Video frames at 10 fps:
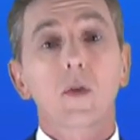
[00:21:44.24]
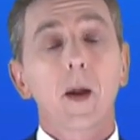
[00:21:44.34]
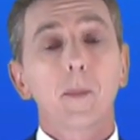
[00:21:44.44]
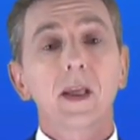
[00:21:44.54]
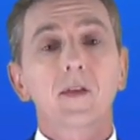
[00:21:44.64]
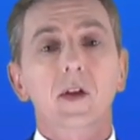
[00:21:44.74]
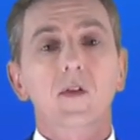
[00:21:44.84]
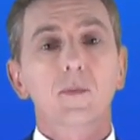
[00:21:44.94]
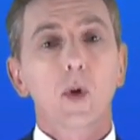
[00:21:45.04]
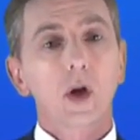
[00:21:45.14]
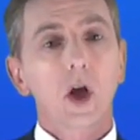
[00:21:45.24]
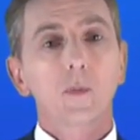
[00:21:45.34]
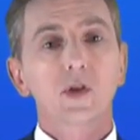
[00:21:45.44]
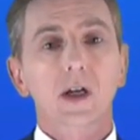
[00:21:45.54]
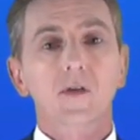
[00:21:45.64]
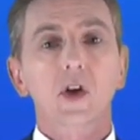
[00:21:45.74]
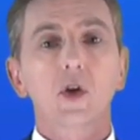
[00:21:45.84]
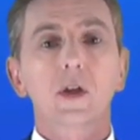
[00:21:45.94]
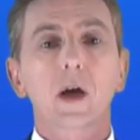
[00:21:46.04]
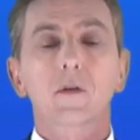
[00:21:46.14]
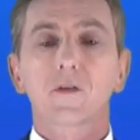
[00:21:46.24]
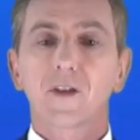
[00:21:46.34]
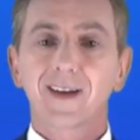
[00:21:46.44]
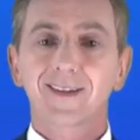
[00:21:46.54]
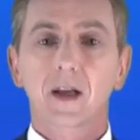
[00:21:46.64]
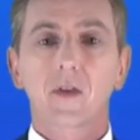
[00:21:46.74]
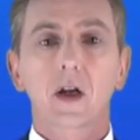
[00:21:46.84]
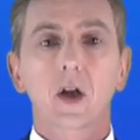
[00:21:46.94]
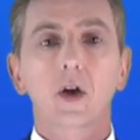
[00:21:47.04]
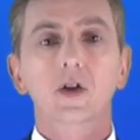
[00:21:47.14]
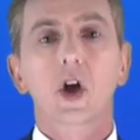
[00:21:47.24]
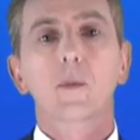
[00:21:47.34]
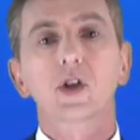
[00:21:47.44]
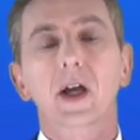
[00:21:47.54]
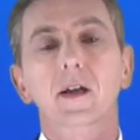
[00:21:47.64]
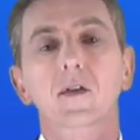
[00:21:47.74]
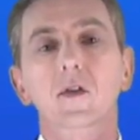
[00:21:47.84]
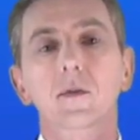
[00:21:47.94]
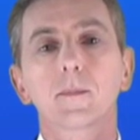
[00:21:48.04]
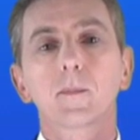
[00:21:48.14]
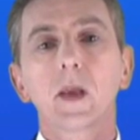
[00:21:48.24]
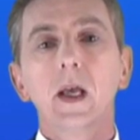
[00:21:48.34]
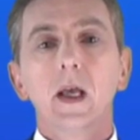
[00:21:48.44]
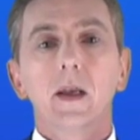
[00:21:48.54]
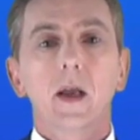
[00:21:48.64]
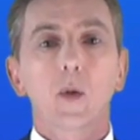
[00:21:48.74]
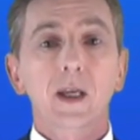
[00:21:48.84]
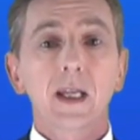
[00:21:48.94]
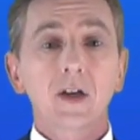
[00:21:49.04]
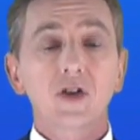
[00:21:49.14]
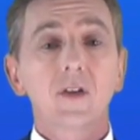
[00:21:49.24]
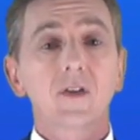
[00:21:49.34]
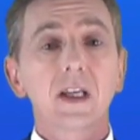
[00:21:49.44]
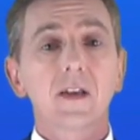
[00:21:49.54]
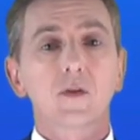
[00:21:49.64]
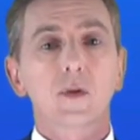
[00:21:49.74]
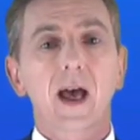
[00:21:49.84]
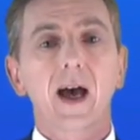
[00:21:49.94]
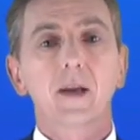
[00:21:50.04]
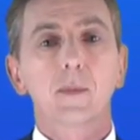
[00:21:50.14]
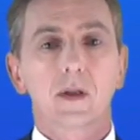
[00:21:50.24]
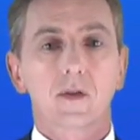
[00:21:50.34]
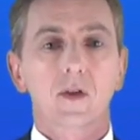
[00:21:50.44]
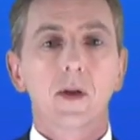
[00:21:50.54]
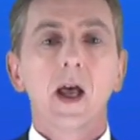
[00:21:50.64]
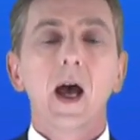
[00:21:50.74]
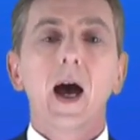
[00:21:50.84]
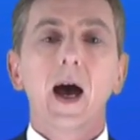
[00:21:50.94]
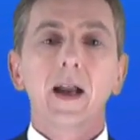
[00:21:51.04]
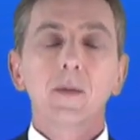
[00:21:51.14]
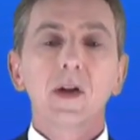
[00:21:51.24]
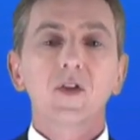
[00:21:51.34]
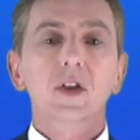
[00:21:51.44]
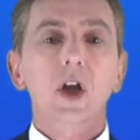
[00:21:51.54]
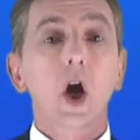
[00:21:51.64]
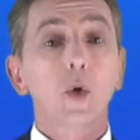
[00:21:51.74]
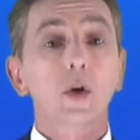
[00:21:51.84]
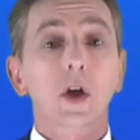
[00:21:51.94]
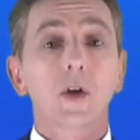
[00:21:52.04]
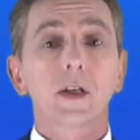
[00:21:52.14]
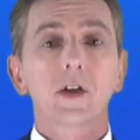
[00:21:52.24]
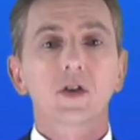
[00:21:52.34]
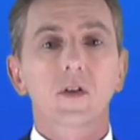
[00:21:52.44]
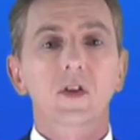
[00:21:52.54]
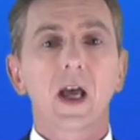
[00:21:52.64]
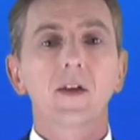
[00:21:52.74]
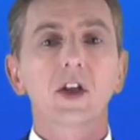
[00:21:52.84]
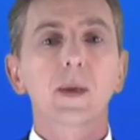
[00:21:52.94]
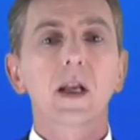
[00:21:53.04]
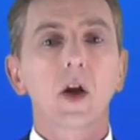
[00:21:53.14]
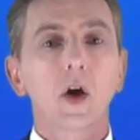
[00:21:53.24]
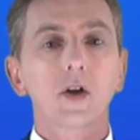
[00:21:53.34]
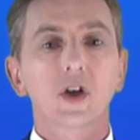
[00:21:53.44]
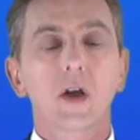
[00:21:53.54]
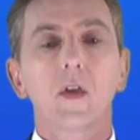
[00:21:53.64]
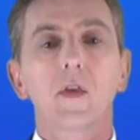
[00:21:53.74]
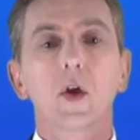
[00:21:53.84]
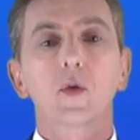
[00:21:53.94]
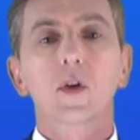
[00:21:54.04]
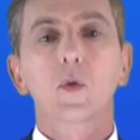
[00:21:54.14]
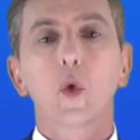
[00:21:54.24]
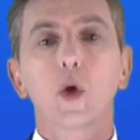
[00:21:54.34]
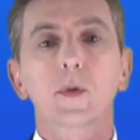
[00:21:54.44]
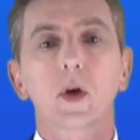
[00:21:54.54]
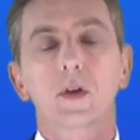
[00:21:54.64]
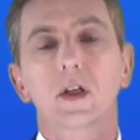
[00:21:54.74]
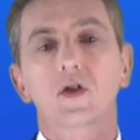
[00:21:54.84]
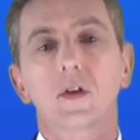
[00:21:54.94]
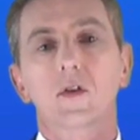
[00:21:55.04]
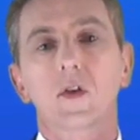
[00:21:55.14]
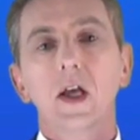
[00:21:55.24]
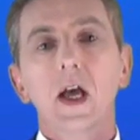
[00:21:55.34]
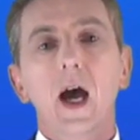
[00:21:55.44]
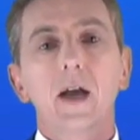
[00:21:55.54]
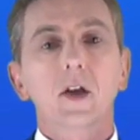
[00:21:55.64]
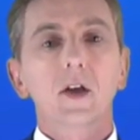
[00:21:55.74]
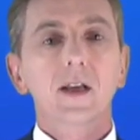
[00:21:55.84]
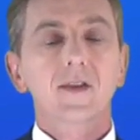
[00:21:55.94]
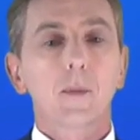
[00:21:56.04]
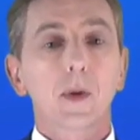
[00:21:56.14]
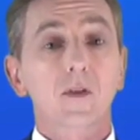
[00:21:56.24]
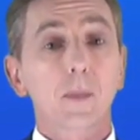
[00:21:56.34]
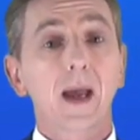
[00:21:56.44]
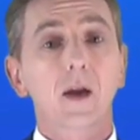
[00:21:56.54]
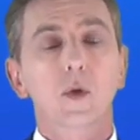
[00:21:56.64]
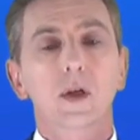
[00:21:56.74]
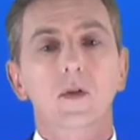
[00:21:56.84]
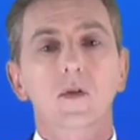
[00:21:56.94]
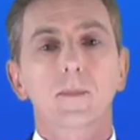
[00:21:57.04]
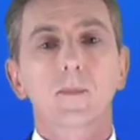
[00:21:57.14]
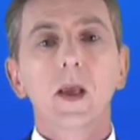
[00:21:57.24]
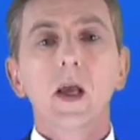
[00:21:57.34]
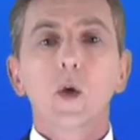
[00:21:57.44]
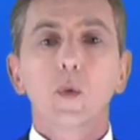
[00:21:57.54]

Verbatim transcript: so that means that smaller objects cool down faster than larger objects. Now we can actually see this with animals. Animals in cold conditions tend to be larger than those in warm conditions, and a good example is penguins.